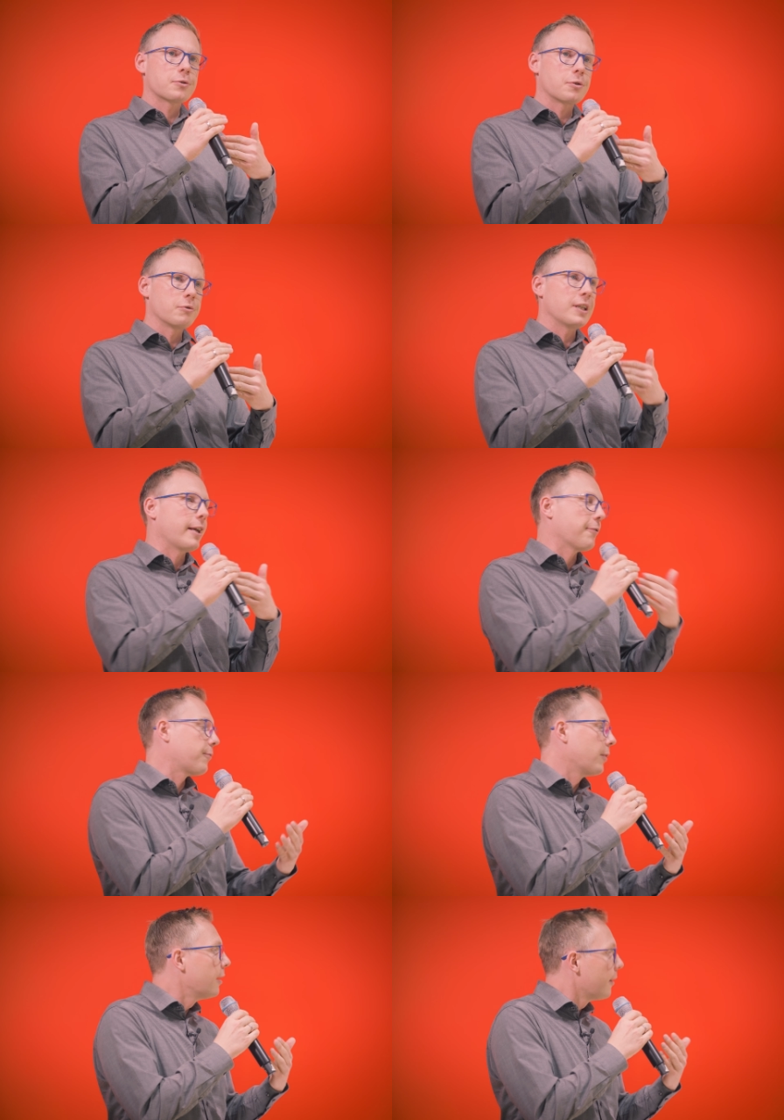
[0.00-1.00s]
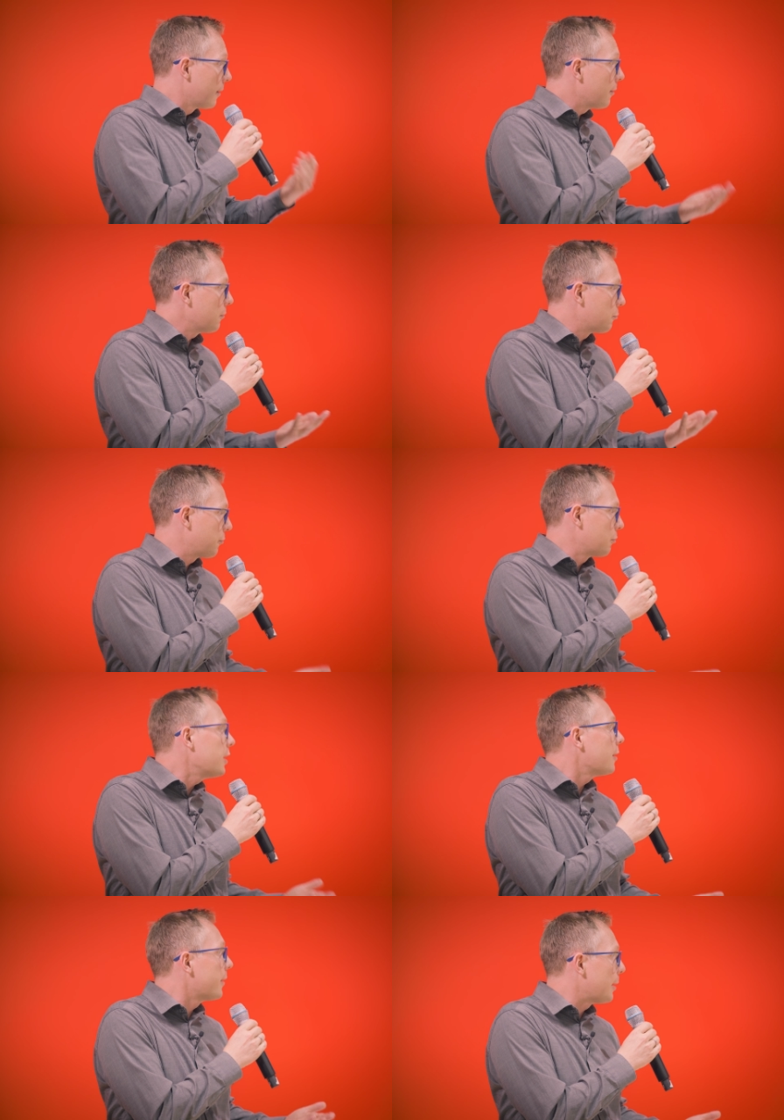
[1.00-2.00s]
to really have
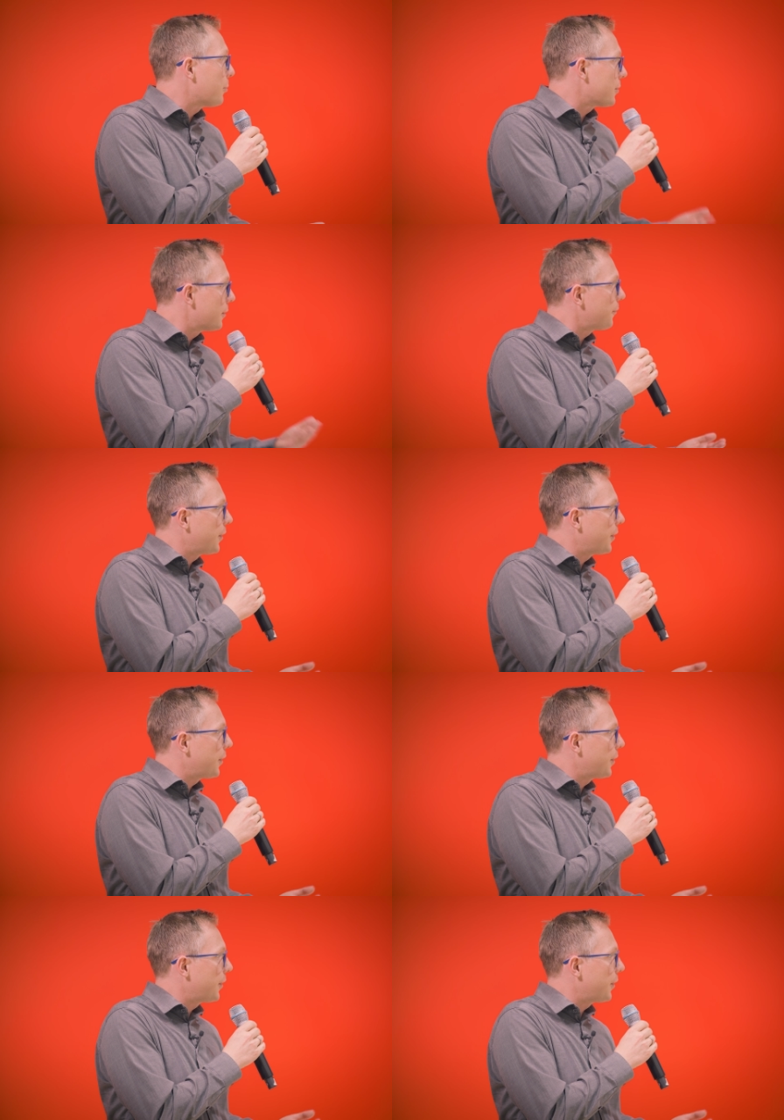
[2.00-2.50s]
real numbers and